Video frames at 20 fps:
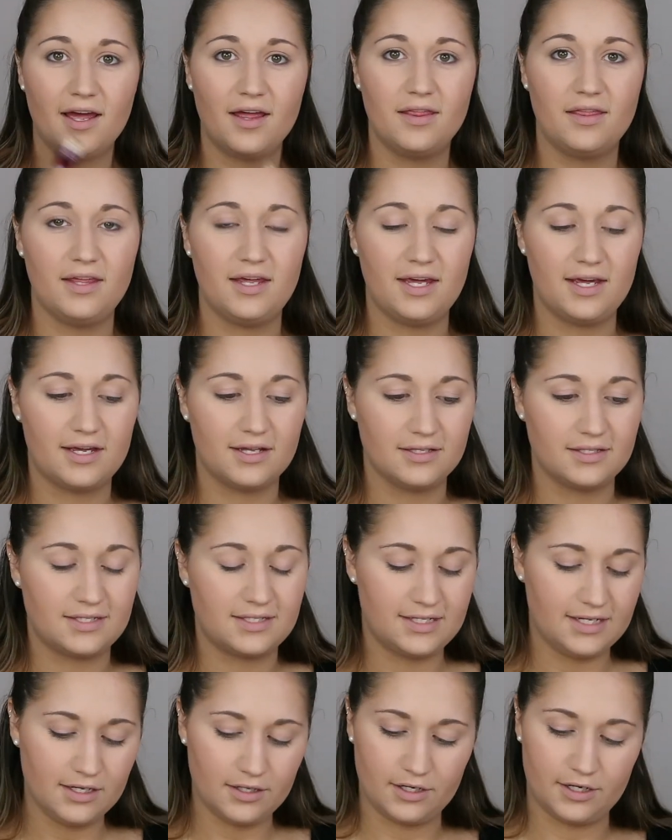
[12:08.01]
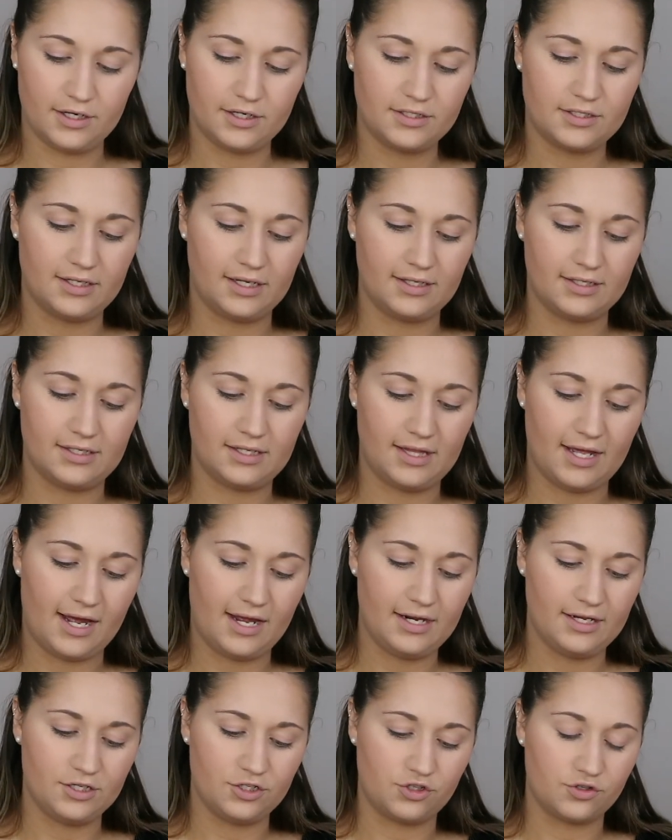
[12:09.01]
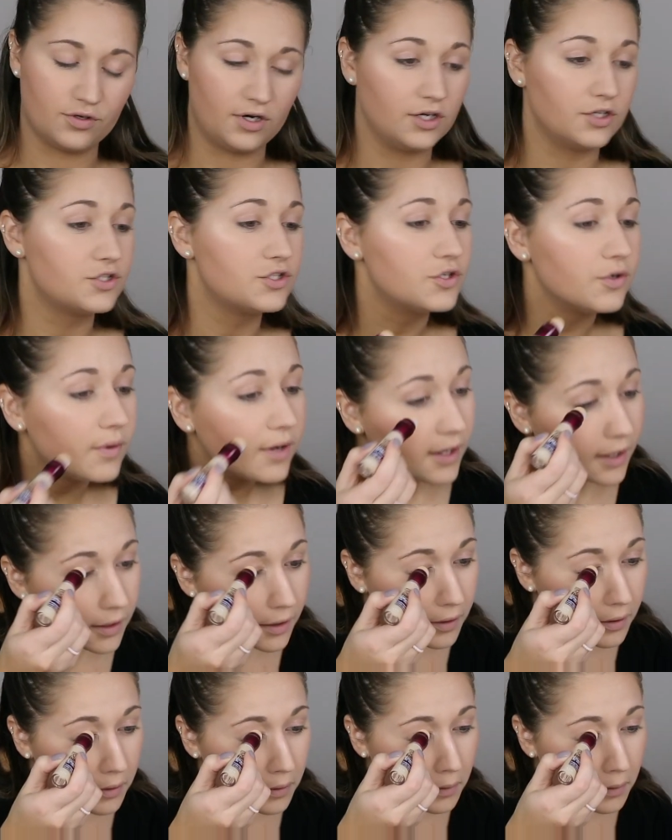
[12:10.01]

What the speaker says: the concealer, since that is drugstore,